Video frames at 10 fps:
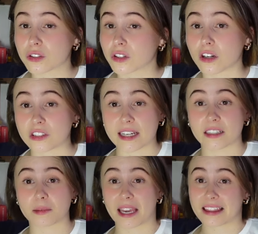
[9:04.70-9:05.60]
of the girls
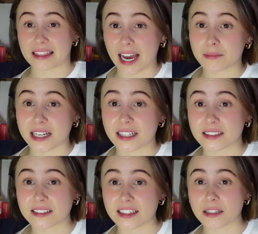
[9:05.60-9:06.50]
ended up getting lap
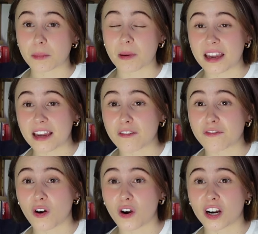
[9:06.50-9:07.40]
dances that they were paying
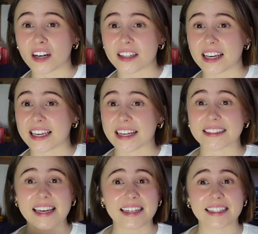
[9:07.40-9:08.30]
for, like getting
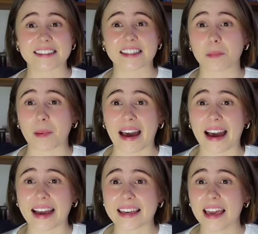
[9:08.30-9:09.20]
taken into the
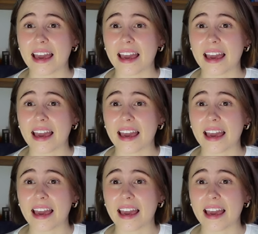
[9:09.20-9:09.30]
back.